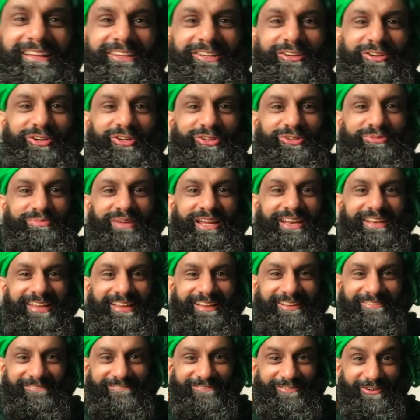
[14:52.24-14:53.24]
You're not
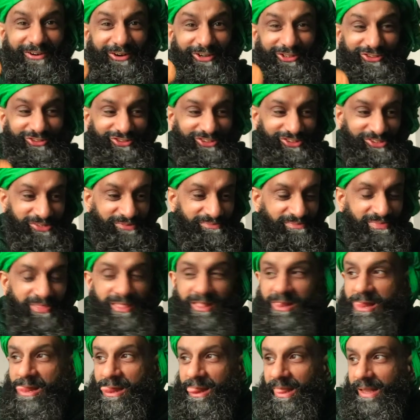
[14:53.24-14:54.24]
spending a fortune
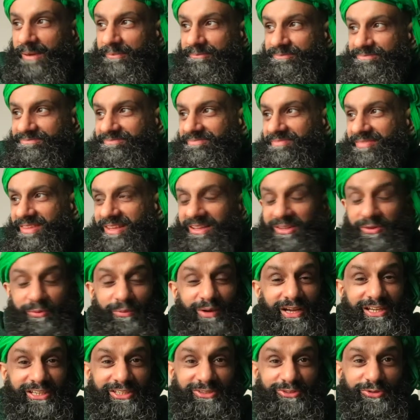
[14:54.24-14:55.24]

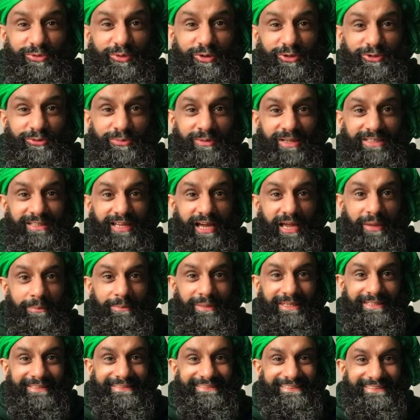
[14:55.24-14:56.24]
working towards my
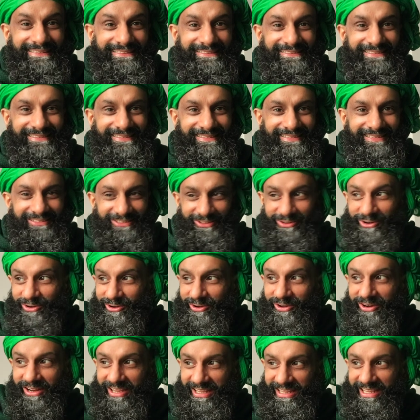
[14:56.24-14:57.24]
diabetes. Not
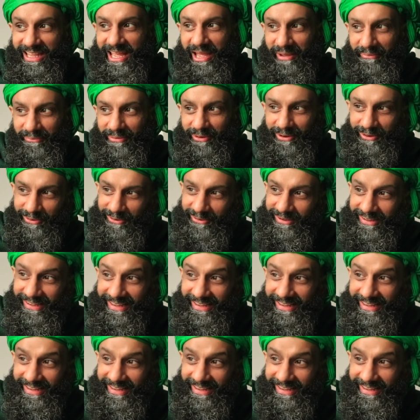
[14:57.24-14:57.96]
got it yet, but